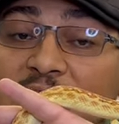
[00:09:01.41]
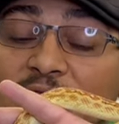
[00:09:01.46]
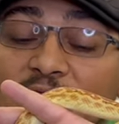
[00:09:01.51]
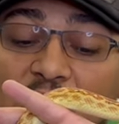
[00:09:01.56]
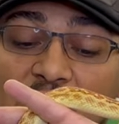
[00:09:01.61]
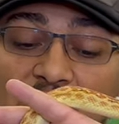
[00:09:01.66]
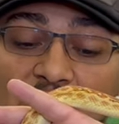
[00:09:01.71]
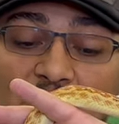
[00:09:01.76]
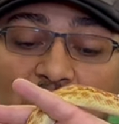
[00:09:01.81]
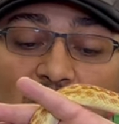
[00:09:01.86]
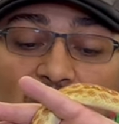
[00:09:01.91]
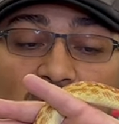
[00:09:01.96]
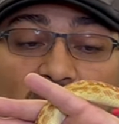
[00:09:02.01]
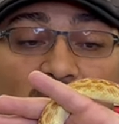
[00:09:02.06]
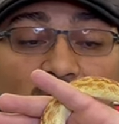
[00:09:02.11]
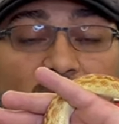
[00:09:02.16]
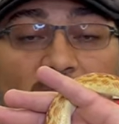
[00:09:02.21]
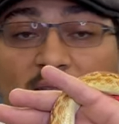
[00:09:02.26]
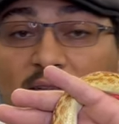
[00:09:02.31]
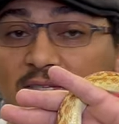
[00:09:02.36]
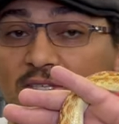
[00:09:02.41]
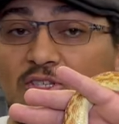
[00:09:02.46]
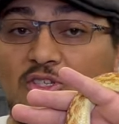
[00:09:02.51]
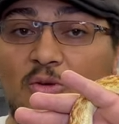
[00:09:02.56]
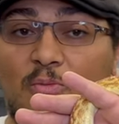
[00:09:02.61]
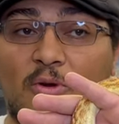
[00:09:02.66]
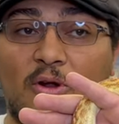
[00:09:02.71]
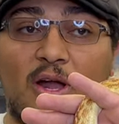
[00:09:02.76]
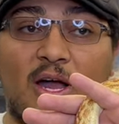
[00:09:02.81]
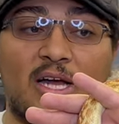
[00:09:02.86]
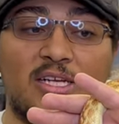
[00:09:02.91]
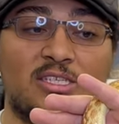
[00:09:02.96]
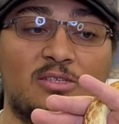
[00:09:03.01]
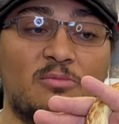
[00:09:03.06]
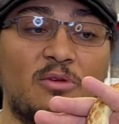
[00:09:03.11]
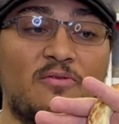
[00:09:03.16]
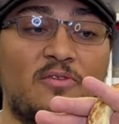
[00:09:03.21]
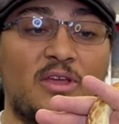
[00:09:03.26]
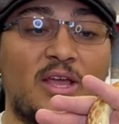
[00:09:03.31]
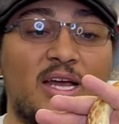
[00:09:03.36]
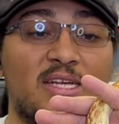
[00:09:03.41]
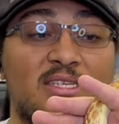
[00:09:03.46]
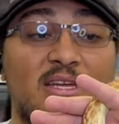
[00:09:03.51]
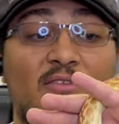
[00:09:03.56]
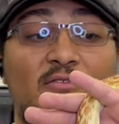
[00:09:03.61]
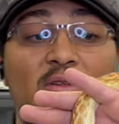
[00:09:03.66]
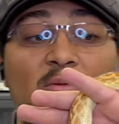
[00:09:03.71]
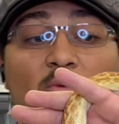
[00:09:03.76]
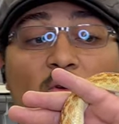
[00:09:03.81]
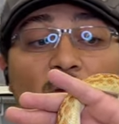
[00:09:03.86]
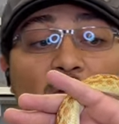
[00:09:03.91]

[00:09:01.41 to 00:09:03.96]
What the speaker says: video, super awesome. If you guys have any more